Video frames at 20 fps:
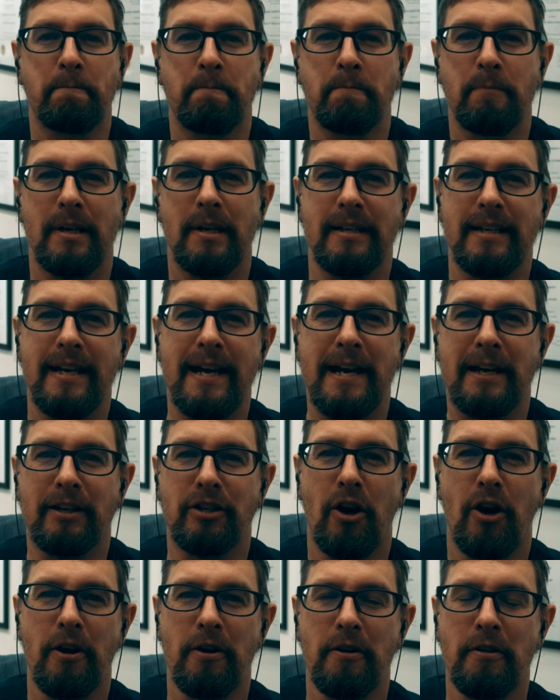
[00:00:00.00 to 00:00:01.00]
Yeah,
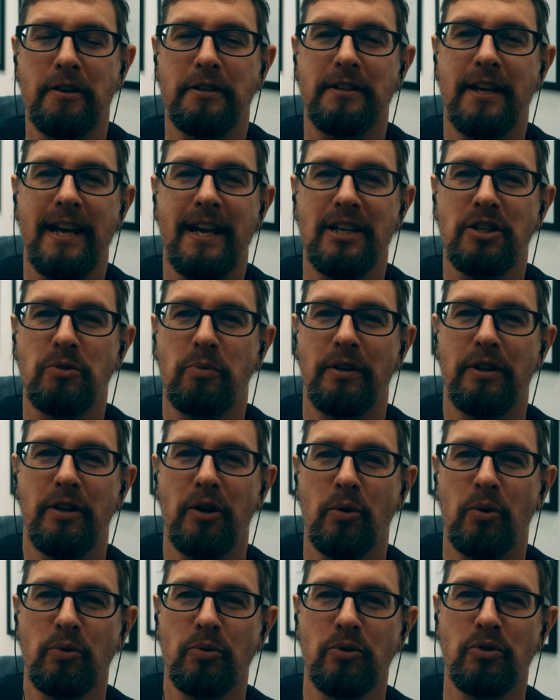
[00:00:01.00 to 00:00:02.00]
gone are the days when
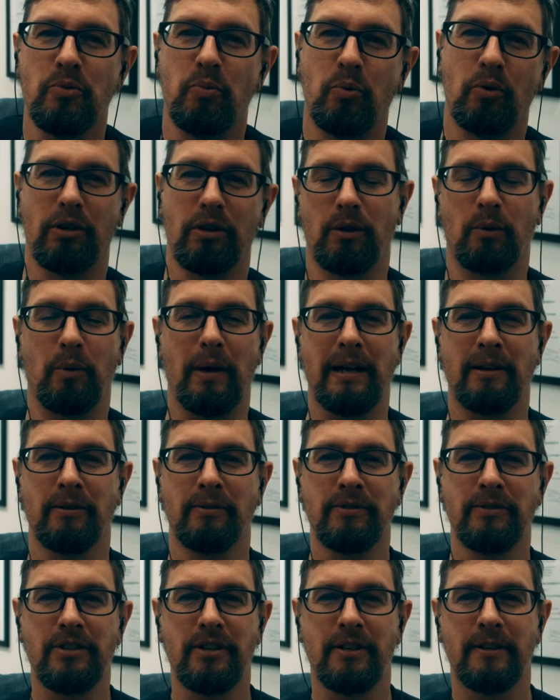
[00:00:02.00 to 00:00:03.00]
those were
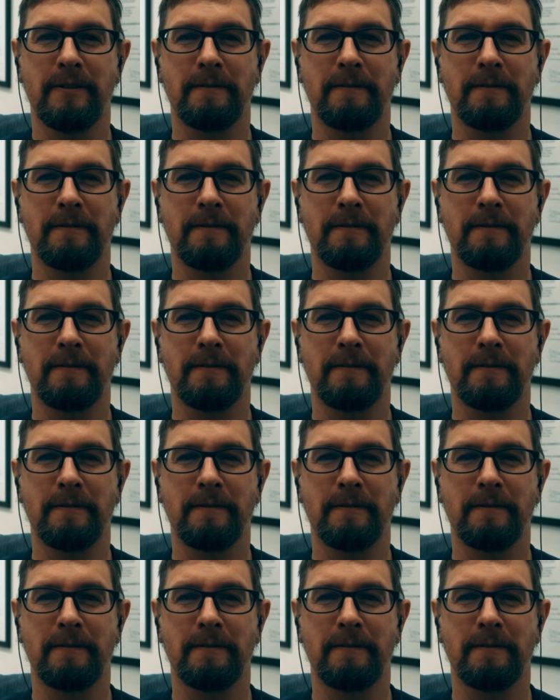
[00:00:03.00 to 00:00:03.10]
around.